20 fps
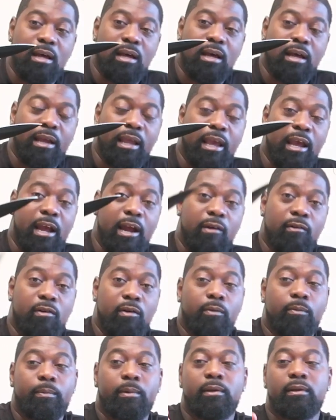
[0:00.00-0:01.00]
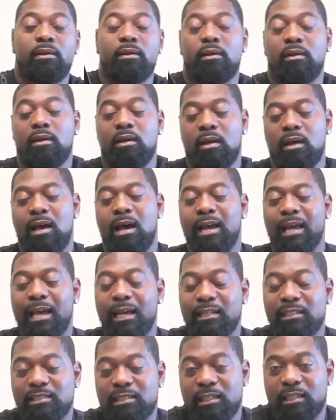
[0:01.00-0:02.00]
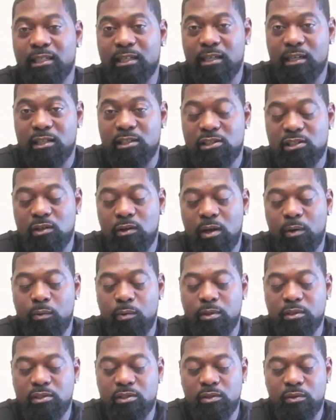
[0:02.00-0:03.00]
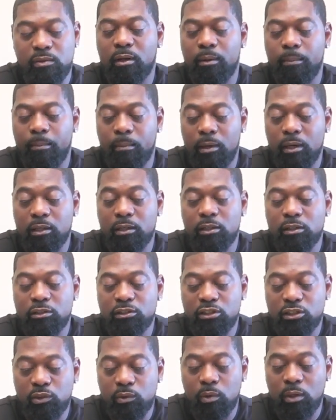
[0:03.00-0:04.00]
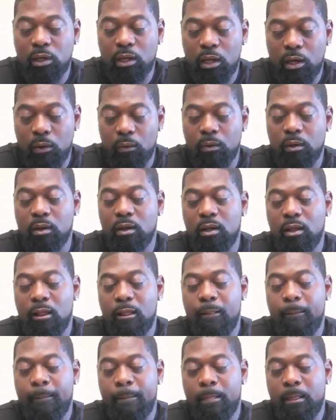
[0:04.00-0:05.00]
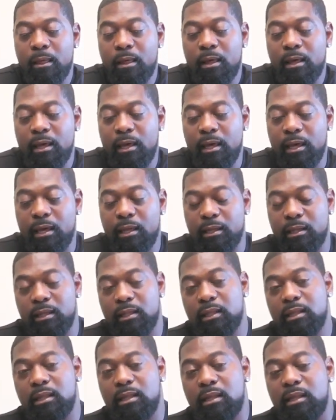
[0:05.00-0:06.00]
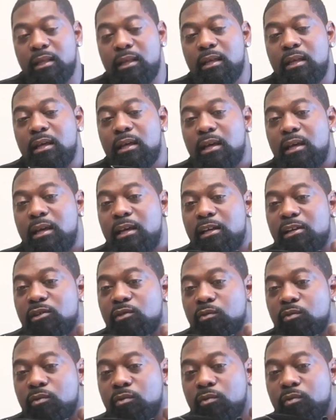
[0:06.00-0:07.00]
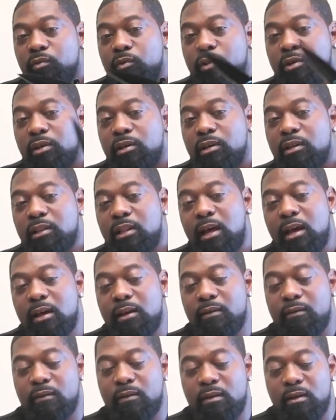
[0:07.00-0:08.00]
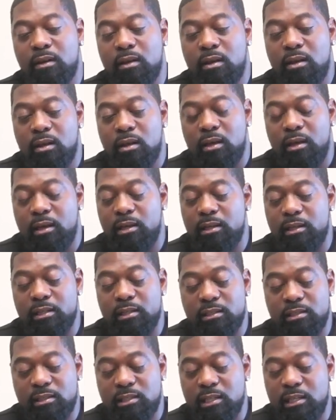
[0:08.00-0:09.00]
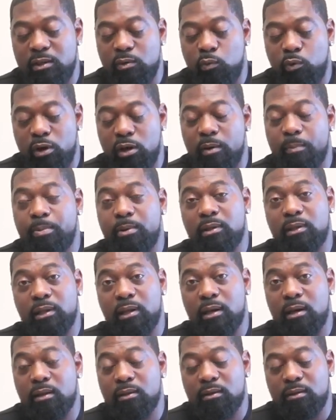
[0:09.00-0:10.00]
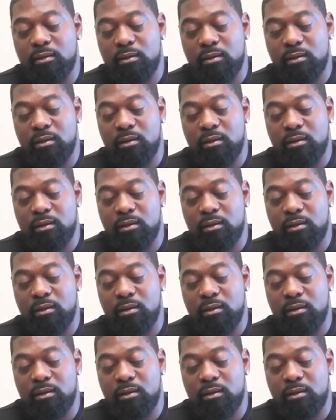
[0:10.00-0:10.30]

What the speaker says: I carry on me. I got this at the gun store I went to a month or two ago. And real good knife. It seemed well put together.